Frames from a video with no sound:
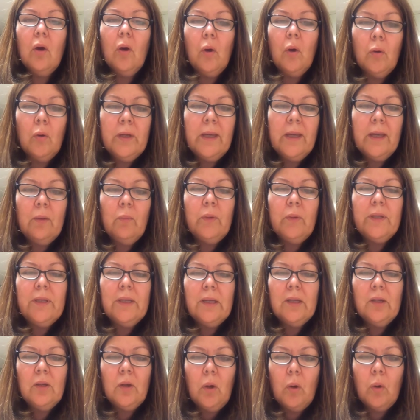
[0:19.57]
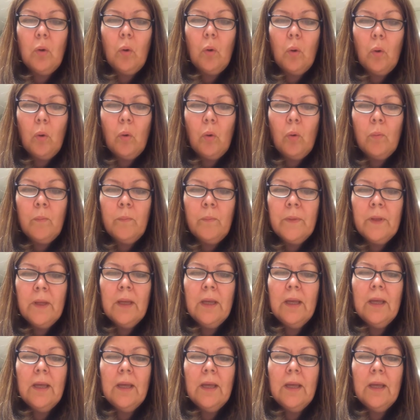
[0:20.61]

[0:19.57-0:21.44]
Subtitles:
okay, we can go home,